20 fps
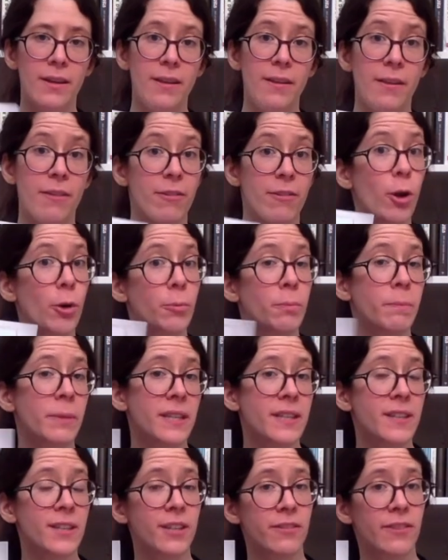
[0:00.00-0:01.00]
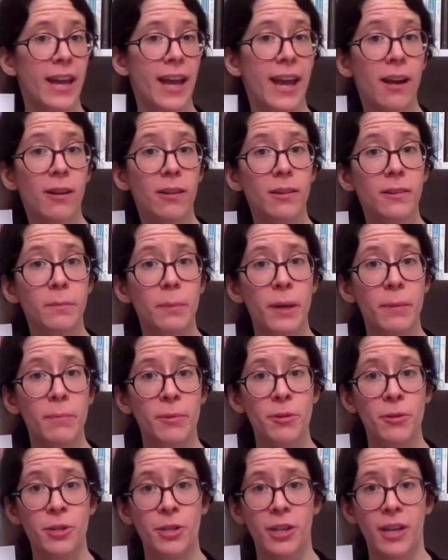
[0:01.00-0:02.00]
The Forgotten Beasts of Eld by
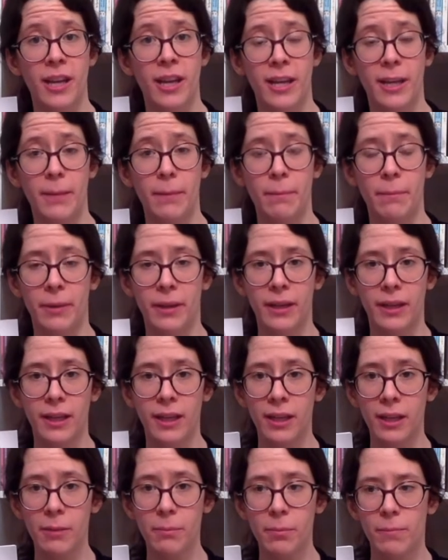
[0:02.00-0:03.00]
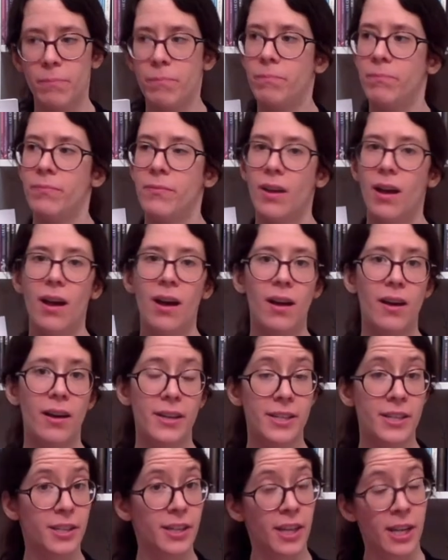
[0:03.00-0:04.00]
Patricia A. McKillip. I
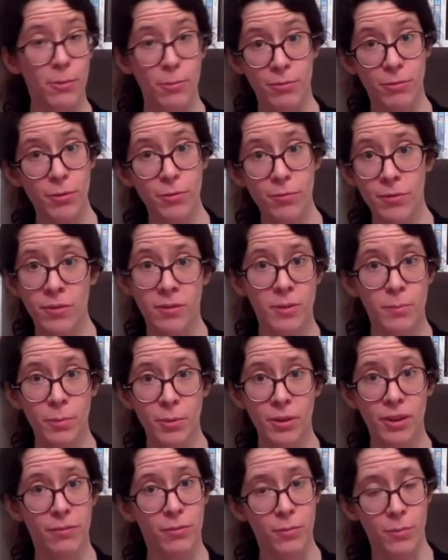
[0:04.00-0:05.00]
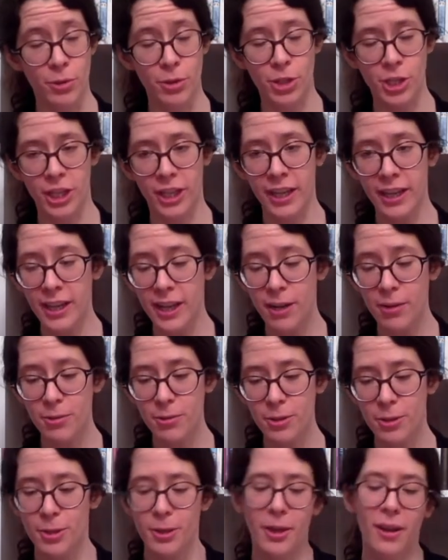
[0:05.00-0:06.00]
did a review for this book if you want to check it out.